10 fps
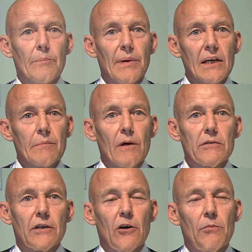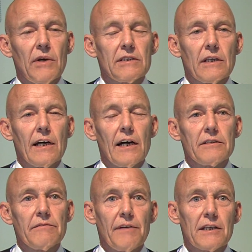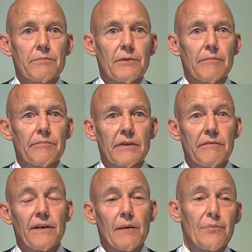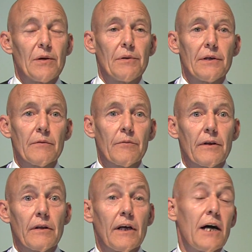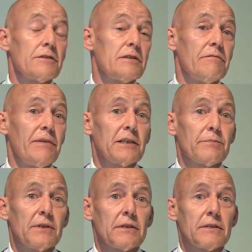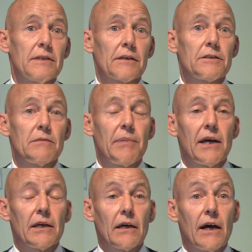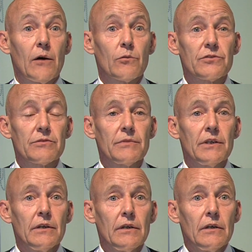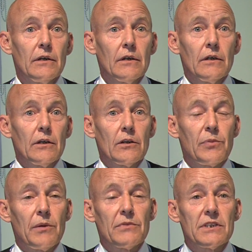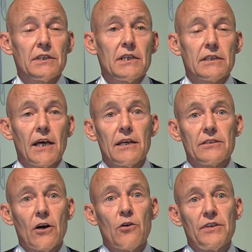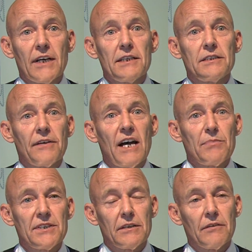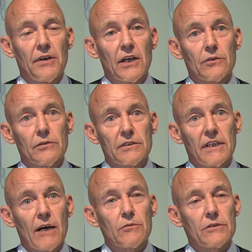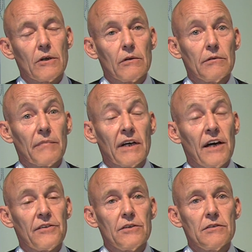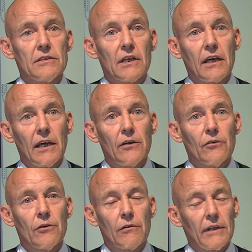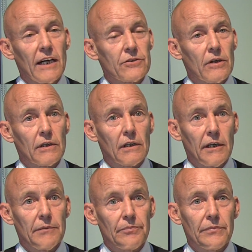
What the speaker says: Buying a motorhome is a large investment. In fact, probably one of the largest investments next to buying a house. The problem is these days that over 95% of vehicles are now stolen, either using the key or electronically.